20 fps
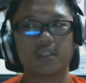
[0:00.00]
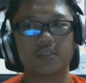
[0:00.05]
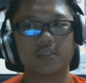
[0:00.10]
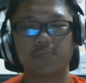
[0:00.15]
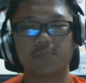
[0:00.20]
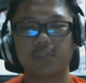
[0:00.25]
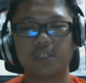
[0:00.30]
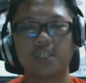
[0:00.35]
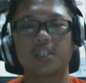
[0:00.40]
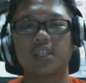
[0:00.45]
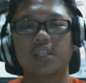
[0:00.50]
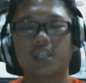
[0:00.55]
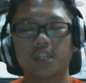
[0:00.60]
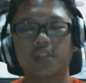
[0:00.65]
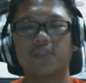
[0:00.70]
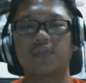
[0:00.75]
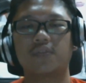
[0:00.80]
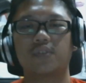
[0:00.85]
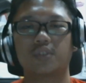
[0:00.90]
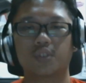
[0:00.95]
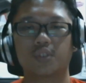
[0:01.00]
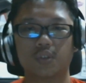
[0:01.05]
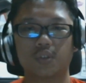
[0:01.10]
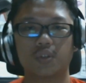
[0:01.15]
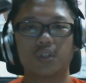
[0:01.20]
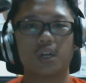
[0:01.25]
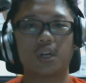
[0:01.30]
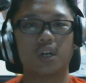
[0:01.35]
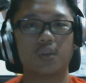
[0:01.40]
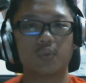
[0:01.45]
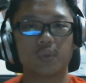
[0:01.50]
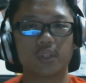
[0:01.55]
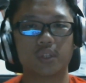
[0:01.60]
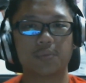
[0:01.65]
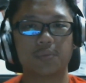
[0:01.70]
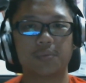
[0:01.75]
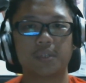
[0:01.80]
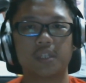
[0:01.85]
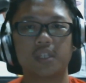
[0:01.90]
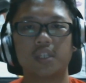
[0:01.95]
being here for so long
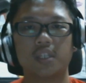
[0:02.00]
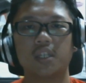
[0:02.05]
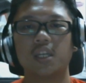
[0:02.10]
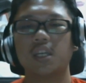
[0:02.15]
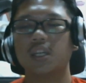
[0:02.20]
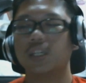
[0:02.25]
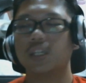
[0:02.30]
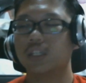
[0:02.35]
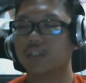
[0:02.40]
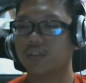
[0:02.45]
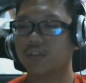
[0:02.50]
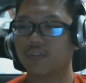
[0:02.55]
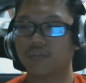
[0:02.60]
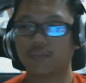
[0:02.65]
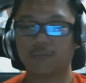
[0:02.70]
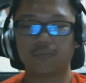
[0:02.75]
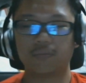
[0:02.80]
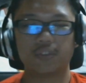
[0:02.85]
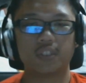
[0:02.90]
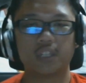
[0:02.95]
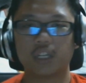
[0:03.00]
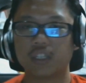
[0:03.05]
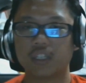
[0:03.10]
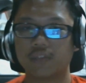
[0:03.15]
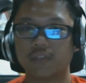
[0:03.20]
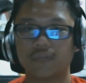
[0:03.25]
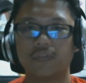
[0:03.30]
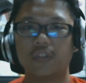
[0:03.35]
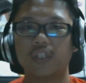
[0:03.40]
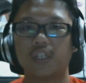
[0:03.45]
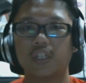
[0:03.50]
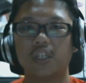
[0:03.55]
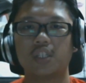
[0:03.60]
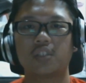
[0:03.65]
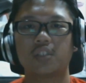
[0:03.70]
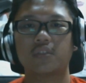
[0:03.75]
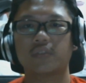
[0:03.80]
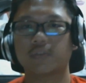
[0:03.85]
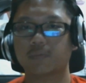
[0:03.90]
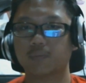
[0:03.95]
with me, you know, from start to
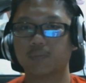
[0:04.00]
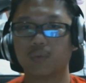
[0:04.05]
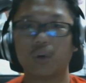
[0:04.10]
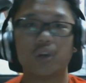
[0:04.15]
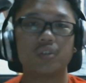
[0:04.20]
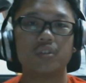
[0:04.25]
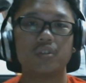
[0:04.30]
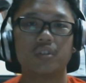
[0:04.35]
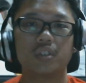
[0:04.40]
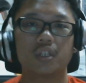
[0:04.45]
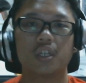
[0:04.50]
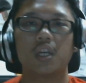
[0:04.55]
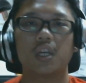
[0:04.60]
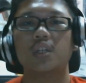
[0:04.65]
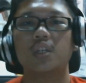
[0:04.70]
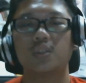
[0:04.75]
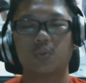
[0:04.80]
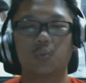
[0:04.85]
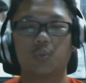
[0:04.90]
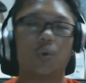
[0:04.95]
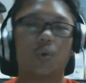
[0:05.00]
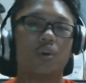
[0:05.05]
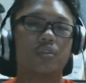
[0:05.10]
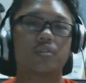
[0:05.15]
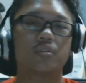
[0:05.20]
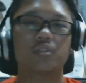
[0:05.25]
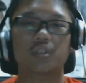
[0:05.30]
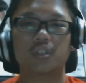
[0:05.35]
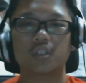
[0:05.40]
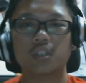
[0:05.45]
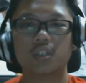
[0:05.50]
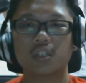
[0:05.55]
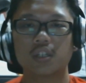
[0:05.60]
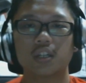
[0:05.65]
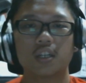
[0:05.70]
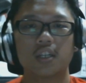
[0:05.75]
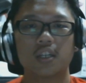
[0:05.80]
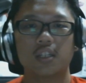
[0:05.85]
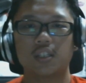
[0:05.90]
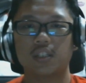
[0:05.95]
finish, from WalT to WalTR.
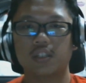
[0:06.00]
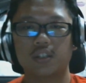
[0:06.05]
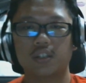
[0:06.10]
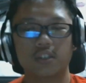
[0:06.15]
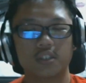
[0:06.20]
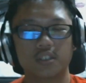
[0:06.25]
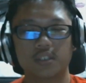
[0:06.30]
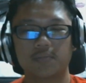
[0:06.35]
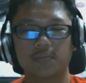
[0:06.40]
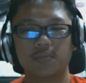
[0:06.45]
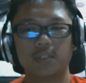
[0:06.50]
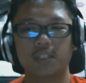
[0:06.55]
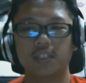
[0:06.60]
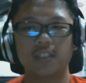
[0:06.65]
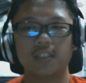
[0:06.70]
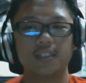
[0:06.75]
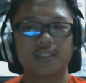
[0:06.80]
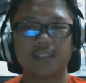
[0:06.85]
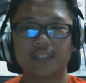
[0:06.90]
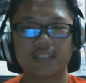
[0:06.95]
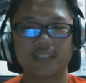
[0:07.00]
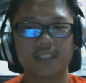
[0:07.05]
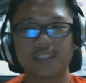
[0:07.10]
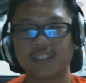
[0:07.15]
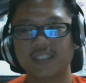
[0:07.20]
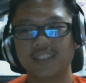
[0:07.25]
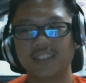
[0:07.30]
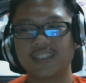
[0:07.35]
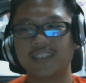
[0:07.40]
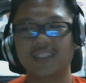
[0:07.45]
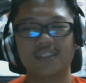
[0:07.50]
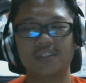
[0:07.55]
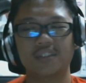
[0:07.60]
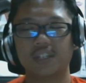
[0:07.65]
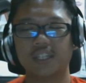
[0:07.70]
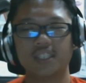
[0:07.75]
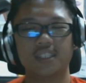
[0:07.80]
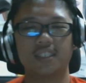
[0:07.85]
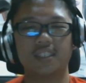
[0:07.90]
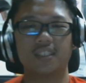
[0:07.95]
You know, it's just
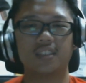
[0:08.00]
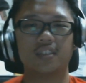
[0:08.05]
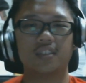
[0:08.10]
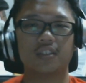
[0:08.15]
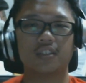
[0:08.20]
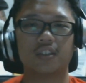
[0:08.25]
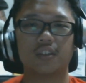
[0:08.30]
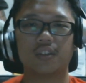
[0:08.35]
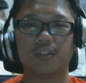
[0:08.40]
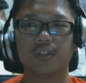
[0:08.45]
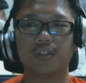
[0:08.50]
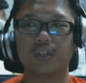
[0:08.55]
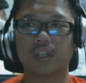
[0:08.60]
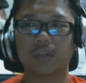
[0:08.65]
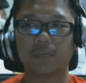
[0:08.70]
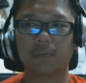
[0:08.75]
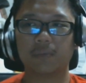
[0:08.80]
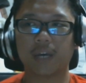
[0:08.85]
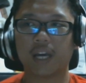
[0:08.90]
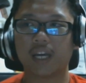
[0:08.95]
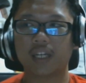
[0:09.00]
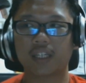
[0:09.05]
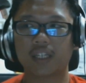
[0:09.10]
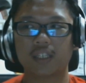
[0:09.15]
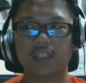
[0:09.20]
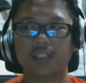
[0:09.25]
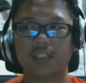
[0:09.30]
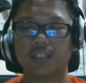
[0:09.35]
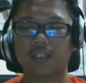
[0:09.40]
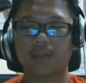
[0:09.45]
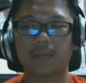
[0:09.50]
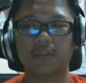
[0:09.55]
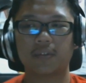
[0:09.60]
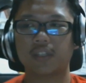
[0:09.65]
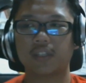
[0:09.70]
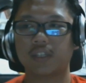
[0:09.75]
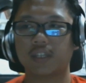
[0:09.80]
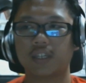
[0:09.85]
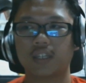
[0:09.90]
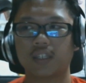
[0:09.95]
crazy, you know, looking back at some
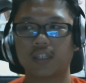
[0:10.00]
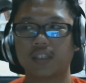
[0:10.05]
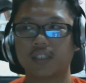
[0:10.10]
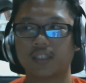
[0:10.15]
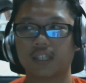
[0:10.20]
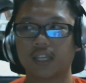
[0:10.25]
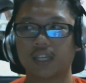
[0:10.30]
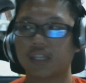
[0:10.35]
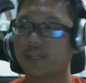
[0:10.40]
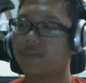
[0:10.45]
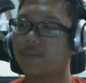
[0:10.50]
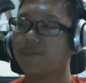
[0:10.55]
of the things. Like,